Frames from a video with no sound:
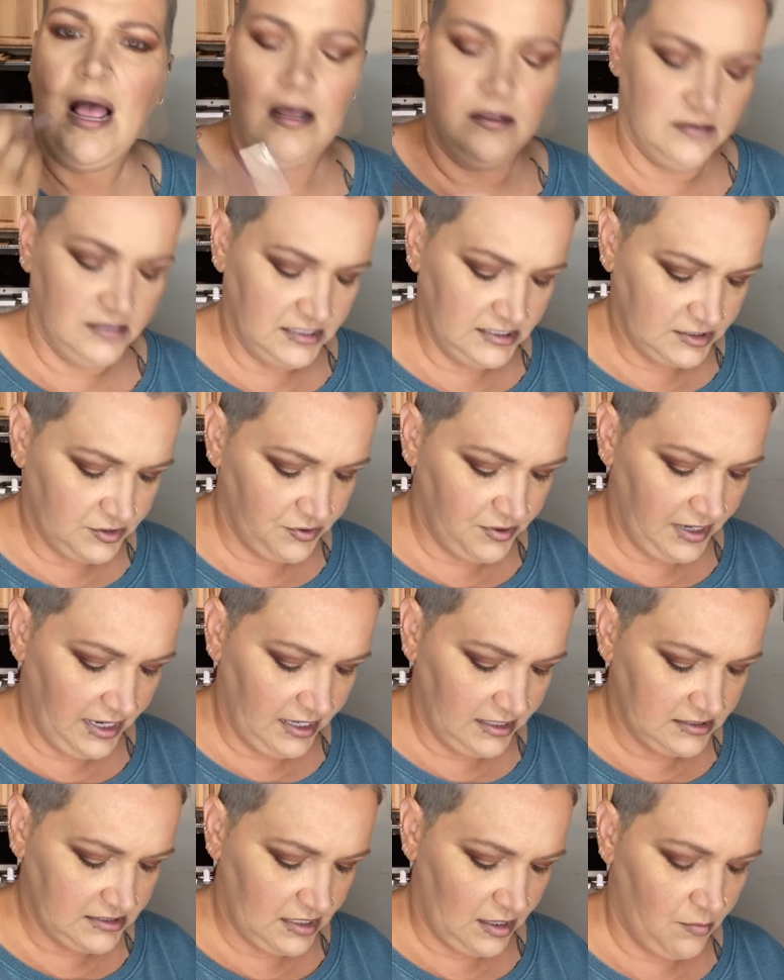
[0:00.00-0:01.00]
This
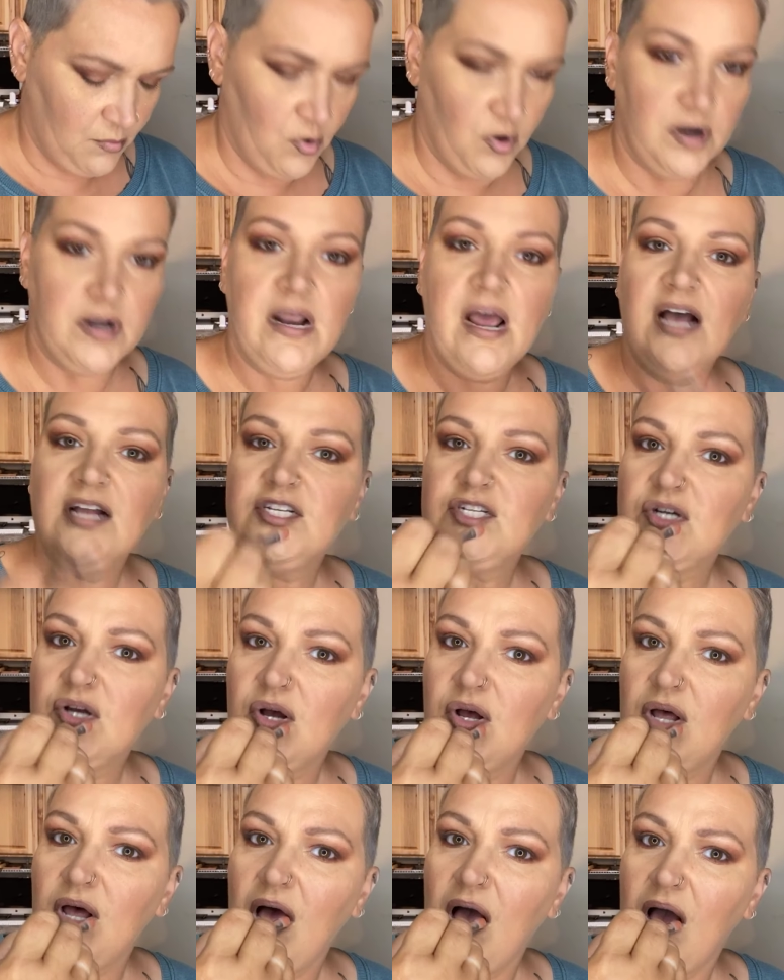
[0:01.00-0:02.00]
creates a more
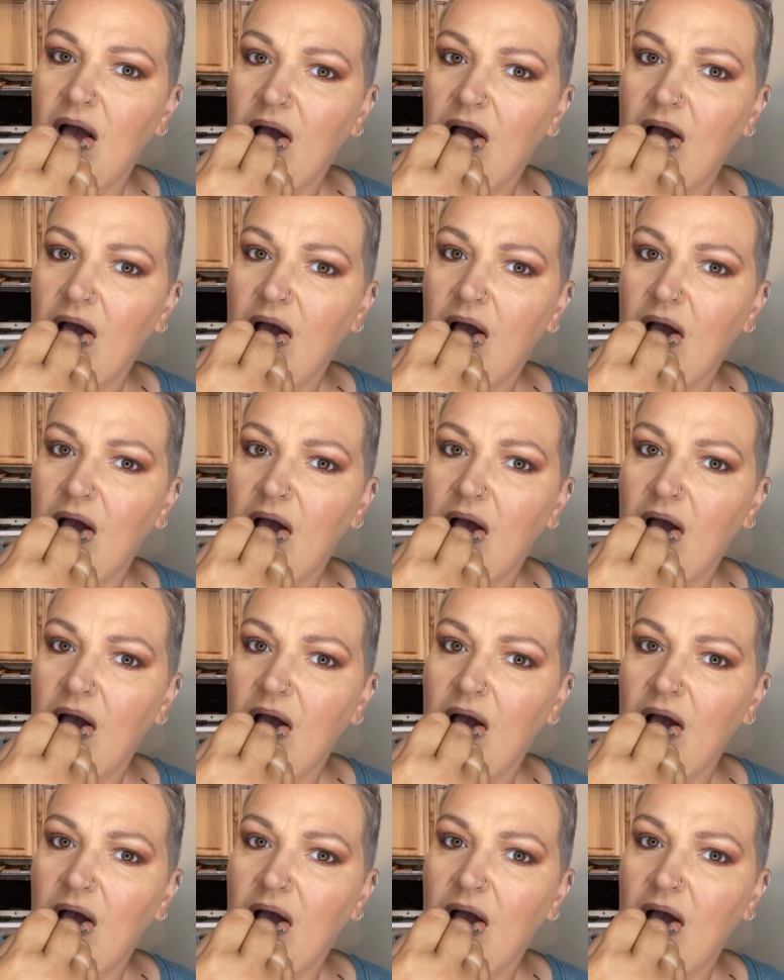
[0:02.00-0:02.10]
natural